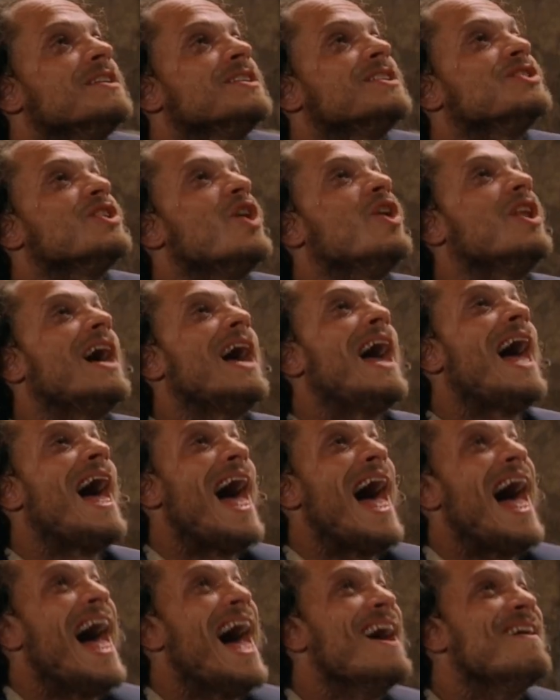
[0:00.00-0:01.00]
This is all I
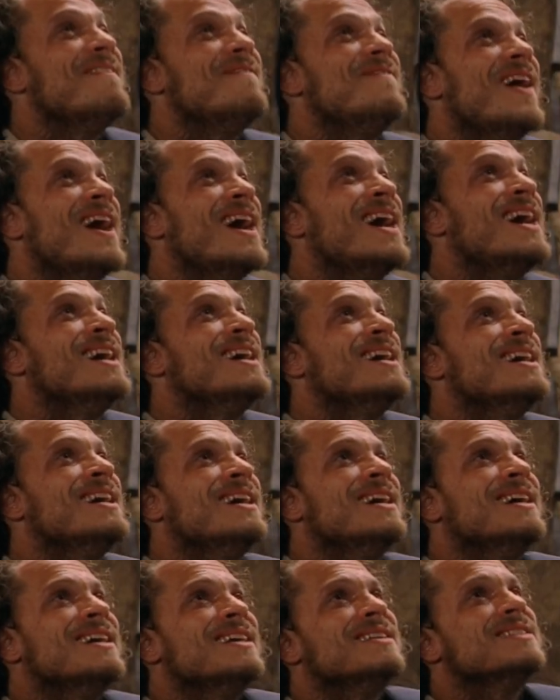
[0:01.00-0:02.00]
have.
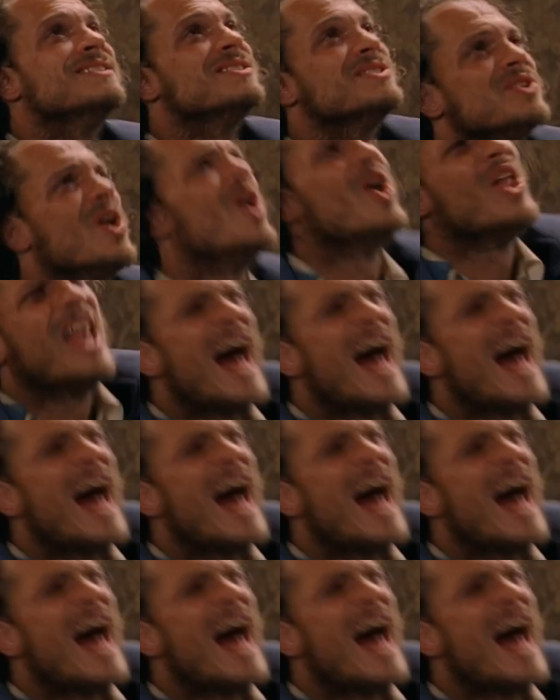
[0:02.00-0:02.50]
This is all